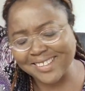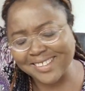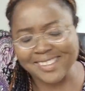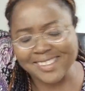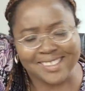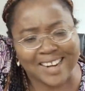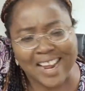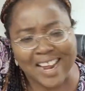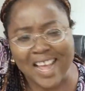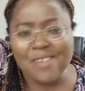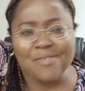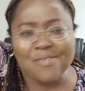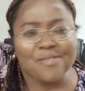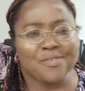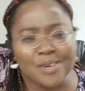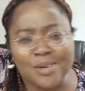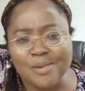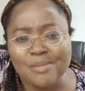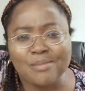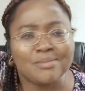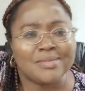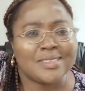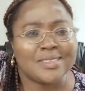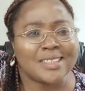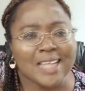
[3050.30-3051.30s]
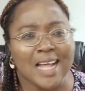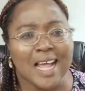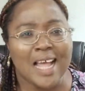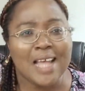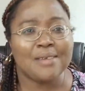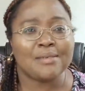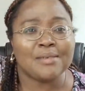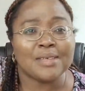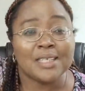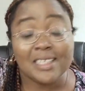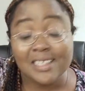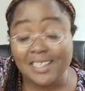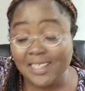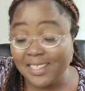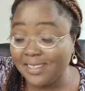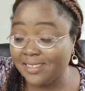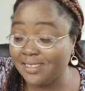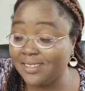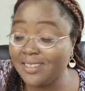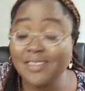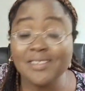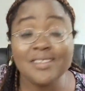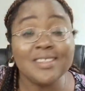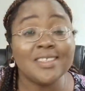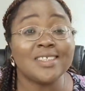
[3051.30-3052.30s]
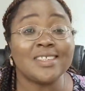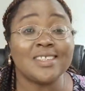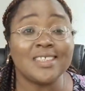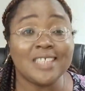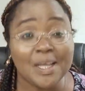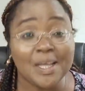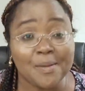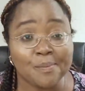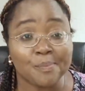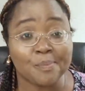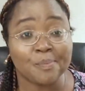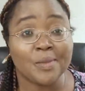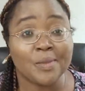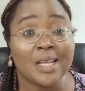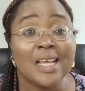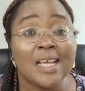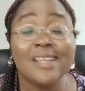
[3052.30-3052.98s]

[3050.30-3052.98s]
right from time is still the same.